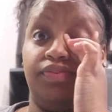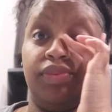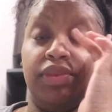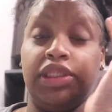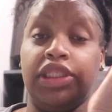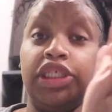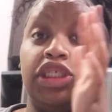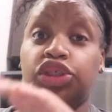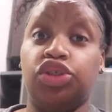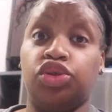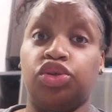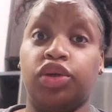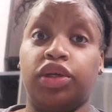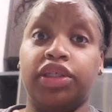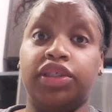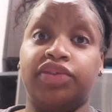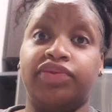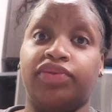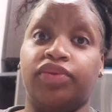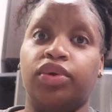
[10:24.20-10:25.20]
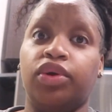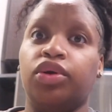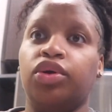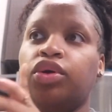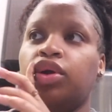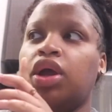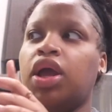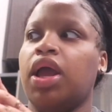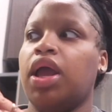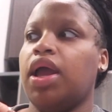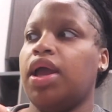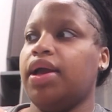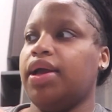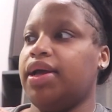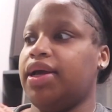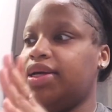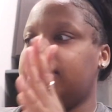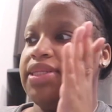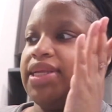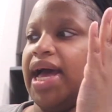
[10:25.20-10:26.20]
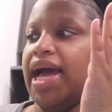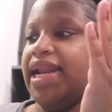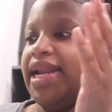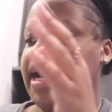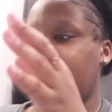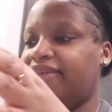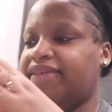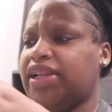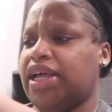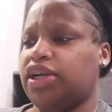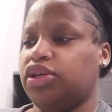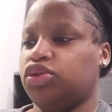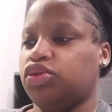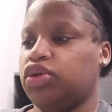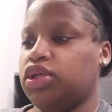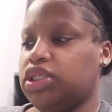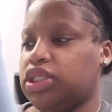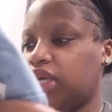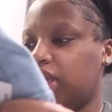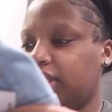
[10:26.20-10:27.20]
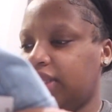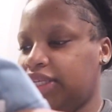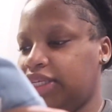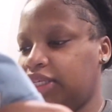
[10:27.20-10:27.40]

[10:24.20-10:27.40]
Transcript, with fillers: these shorts for because I didn't have a lot of shorts, and